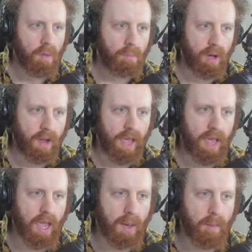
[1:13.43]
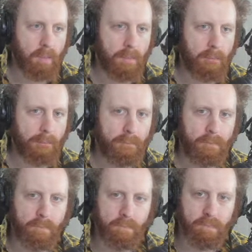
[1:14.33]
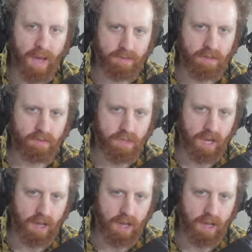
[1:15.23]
but a best of 10,